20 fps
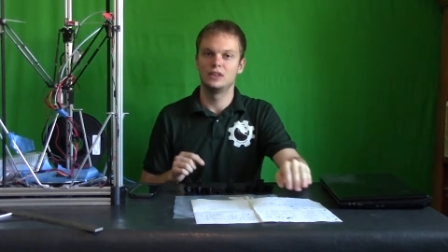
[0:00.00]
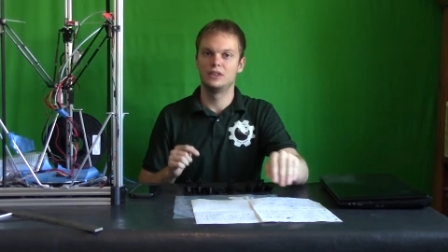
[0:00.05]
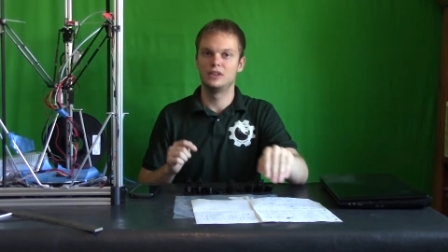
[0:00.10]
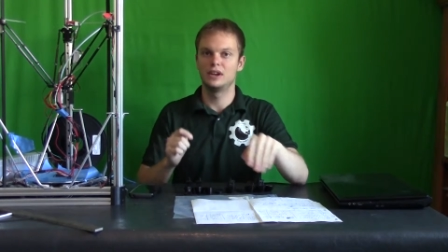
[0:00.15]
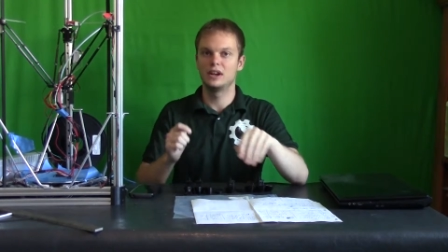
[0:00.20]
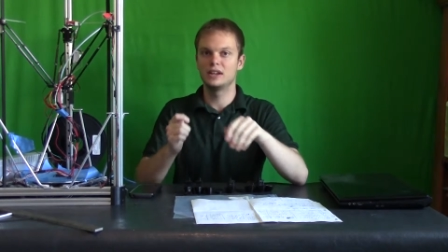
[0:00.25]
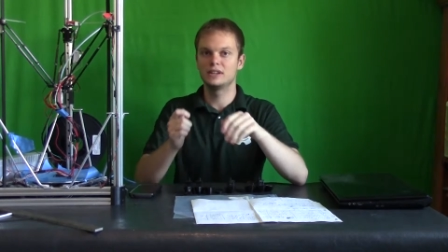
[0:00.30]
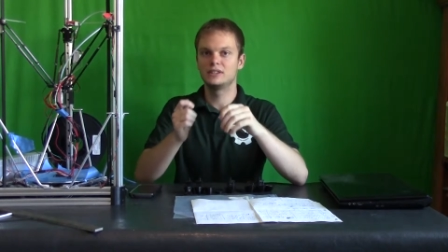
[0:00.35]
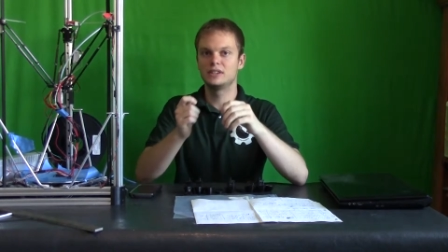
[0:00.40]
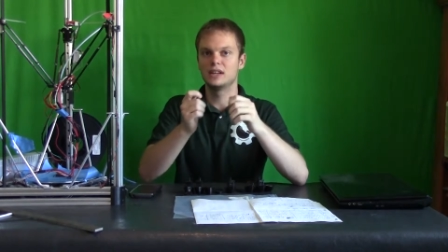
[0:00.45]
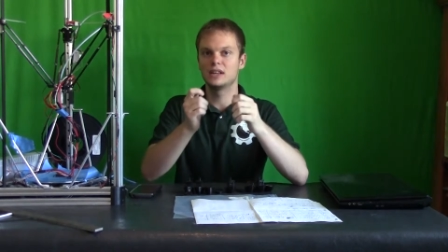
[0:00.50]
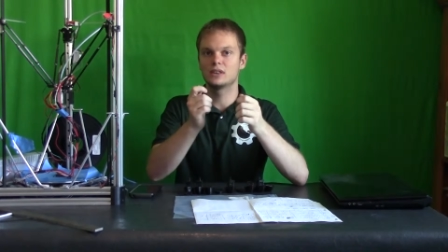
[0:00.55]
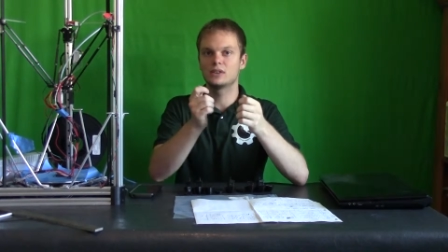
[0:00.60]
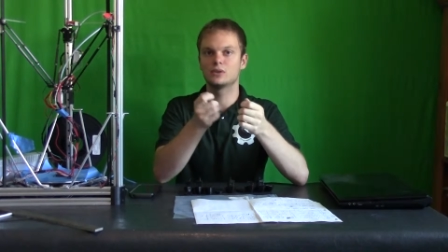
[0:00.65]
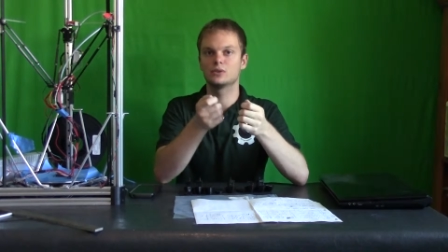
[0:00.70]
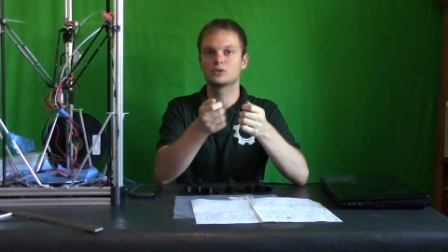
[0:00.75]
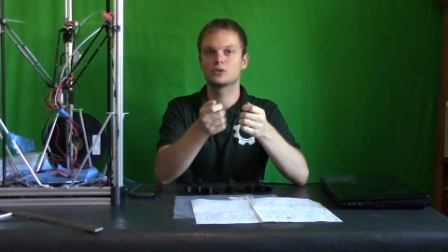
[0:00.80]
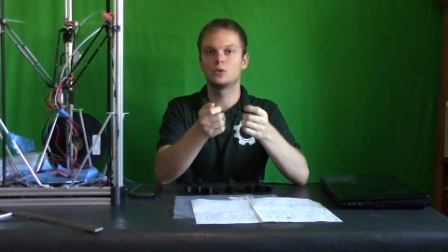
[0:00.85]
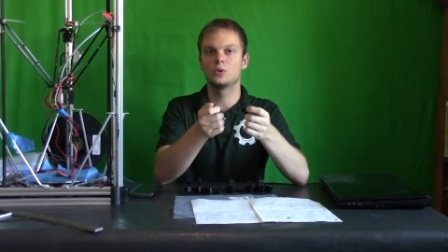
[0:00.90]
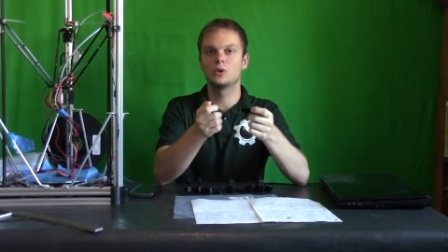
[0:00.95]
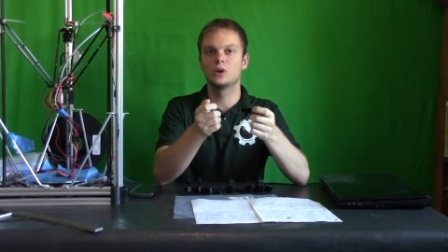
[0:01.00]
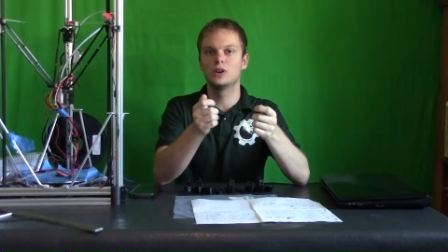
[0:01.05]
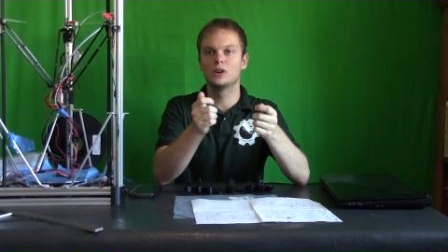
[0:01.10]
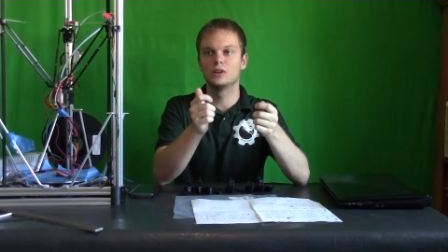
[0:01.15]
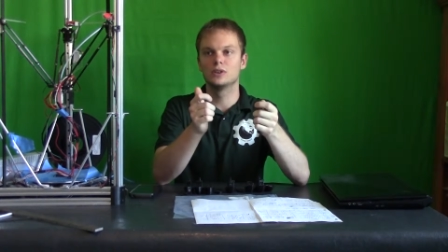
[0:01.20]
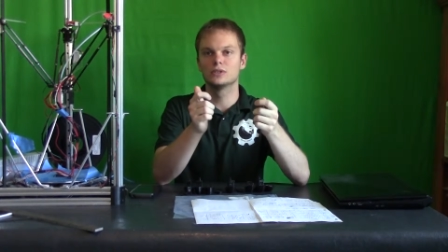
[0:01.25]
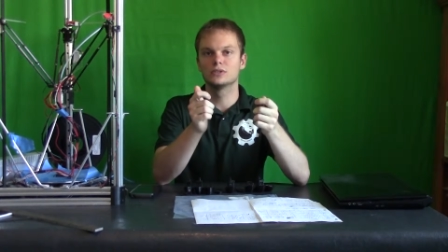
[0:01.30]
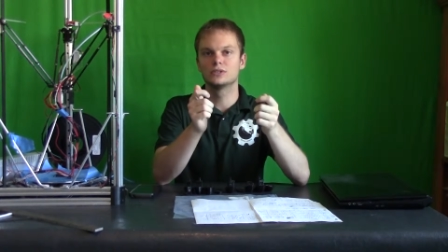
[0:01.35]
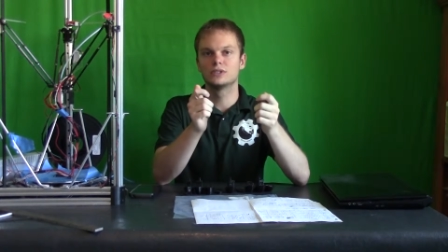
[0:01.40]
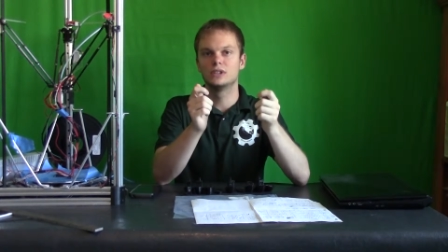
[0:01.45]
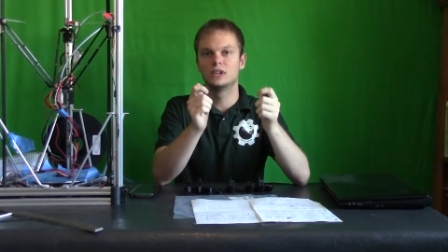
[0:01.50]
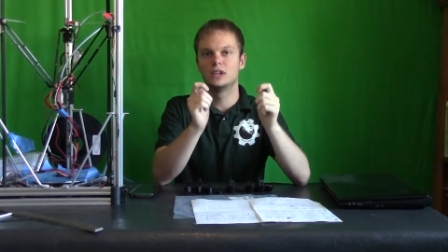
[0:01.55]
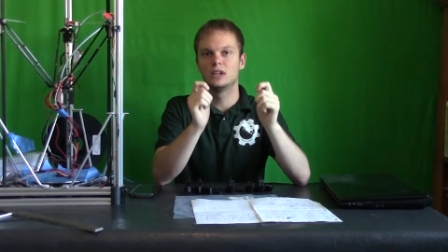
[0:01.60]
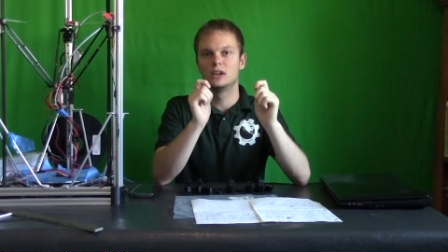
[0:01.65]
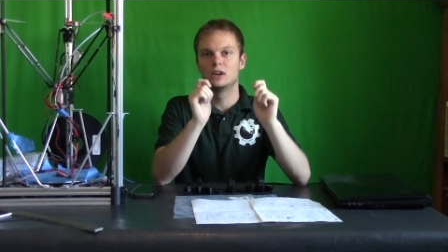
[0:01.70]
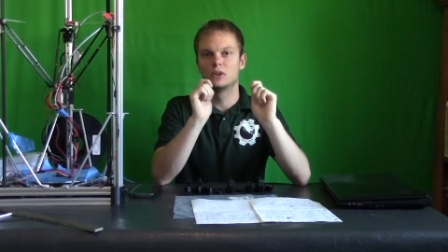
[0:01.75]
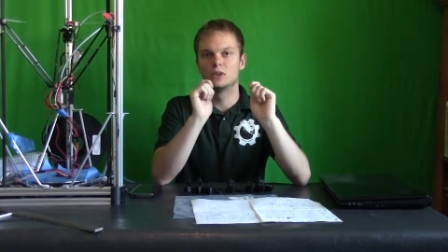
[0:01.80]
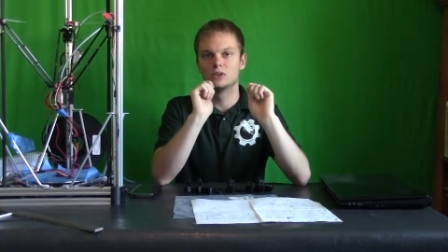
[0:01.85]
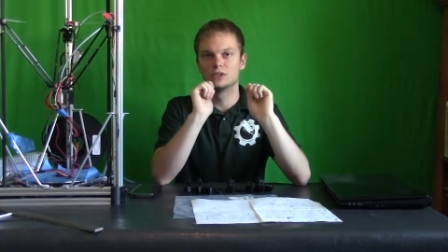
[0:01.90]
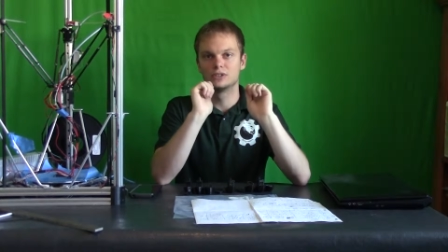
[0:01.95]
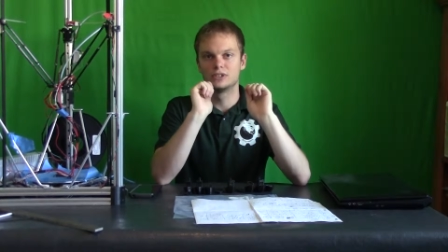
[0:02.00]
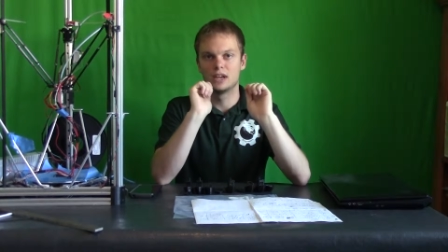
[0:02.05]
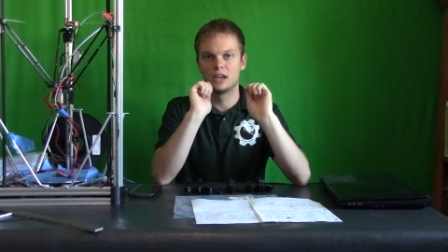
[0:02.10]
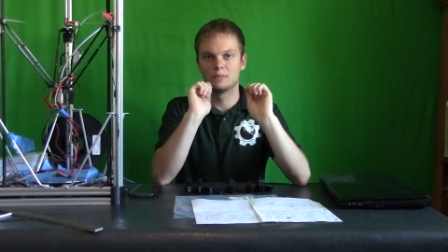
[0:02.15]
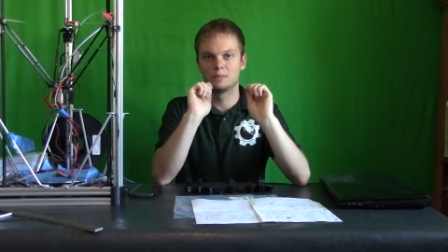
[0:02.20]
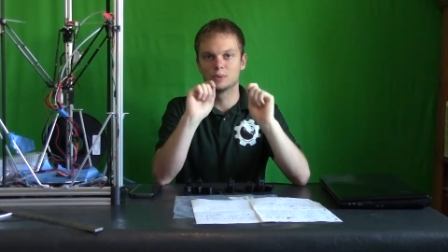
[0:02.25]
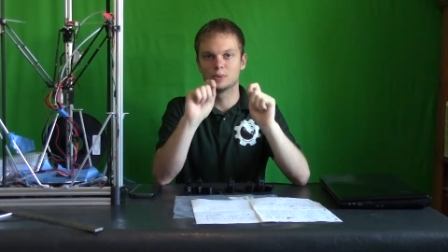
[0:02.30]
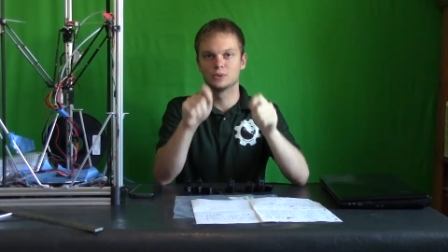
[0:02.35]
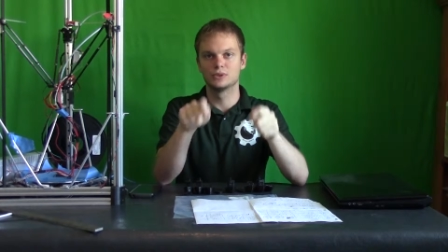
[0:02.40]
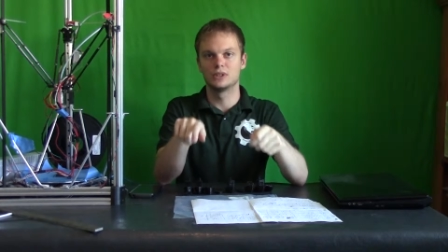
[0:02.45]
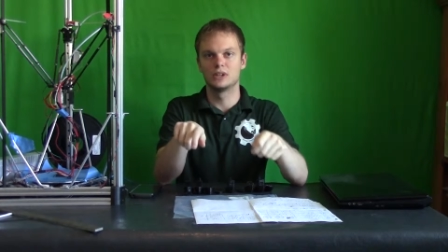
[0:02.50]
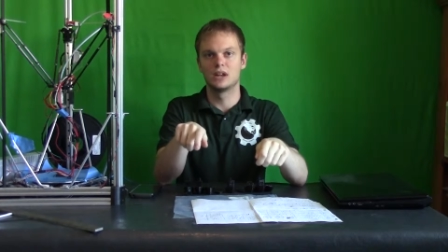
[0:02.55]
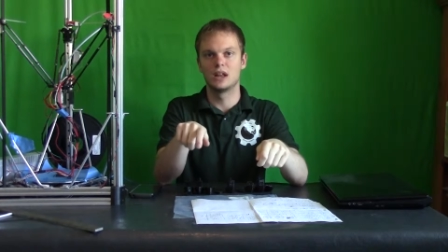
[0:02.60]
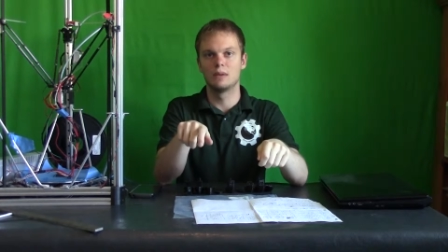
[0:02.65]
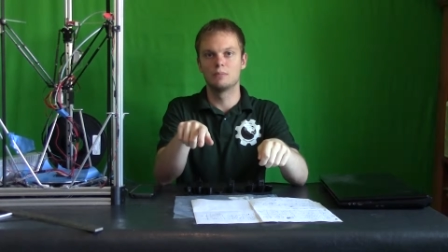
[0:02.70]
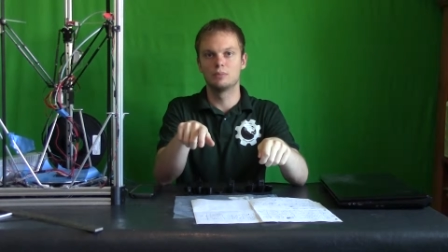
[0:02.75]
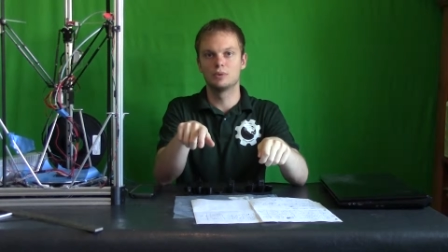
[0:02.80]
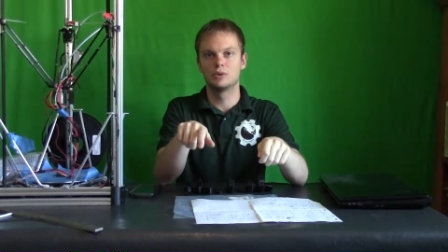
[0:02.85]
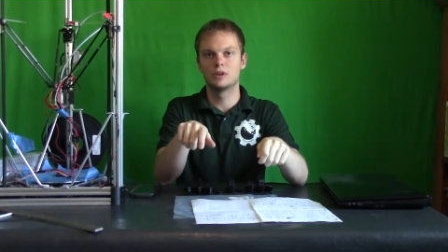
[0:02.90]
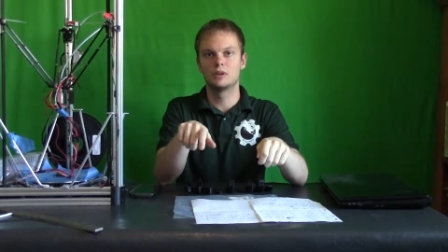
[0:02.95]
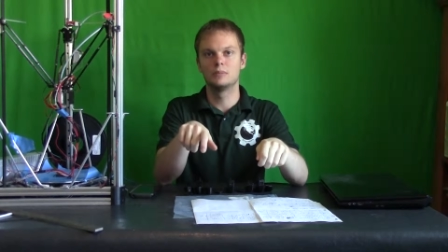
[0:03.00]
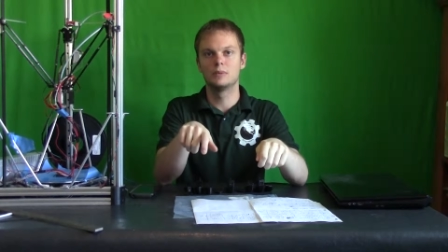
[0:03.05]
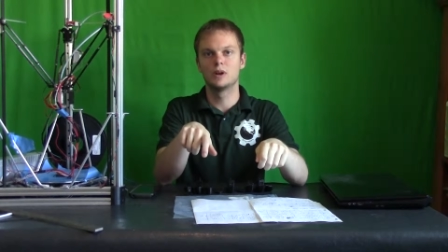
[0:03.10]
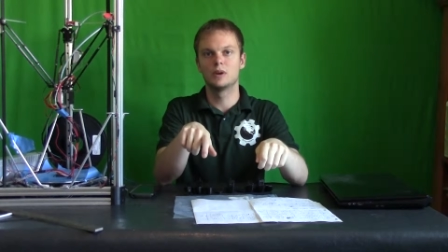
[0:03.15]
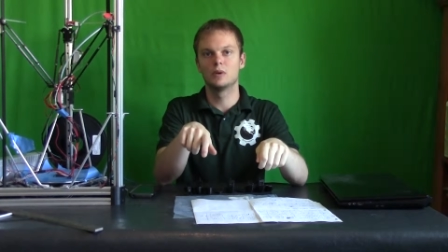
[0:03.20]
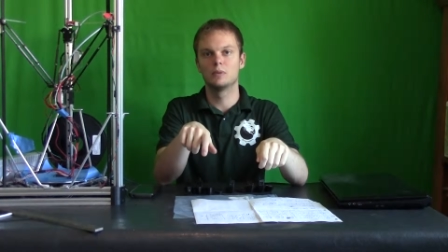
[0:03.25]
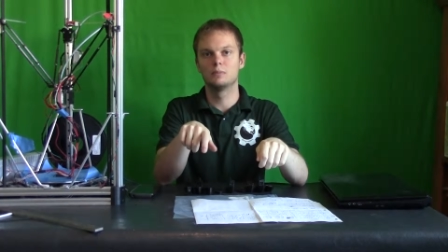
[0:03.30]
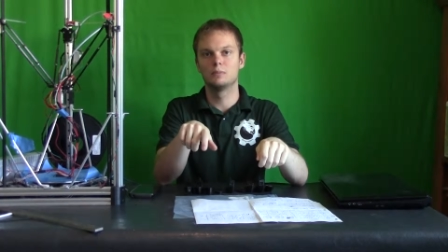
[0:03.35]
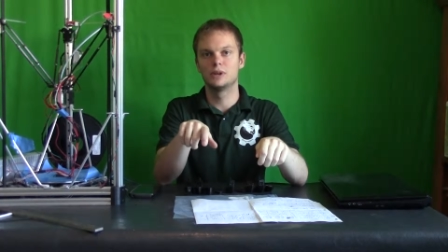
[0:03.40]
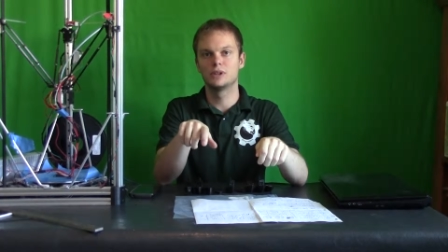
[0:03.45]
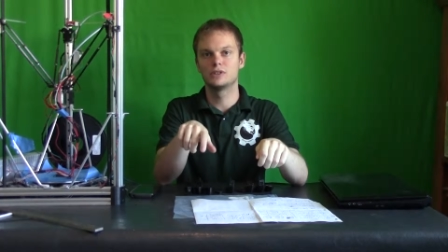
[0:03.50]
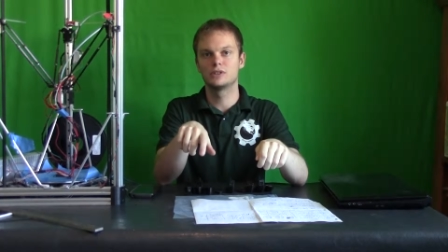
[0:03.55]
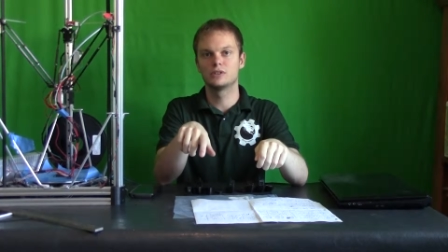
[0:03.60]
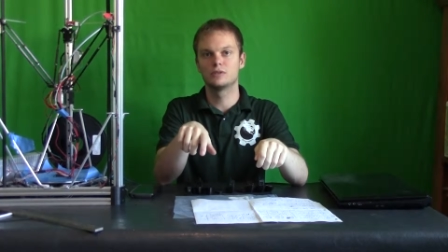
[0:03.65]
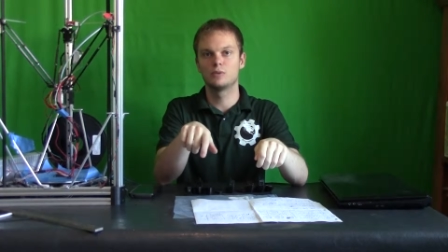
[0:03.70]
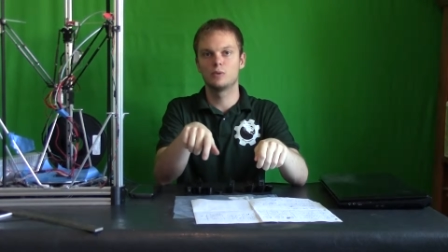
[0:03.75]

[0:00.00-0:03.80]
Then I take those coils or samples and I put them in a pitcher